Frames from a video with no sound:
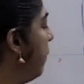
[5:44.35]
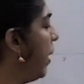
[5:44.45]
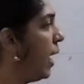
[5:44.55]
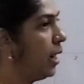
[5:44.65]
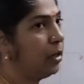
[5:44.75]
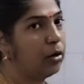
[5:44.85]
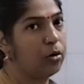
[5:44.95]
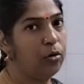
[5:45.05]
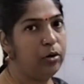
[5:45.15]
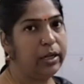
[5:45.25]
bank
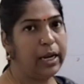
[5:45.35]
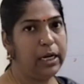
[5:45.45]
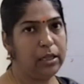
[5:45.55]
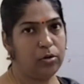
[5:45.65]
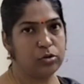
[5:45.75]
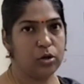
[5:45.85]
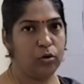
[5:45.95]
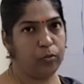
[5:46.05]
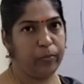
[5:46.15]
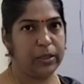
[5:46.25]
account
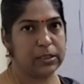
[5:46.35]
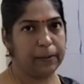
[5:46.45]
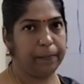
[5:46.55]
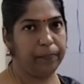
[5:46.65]
8,000 rupees.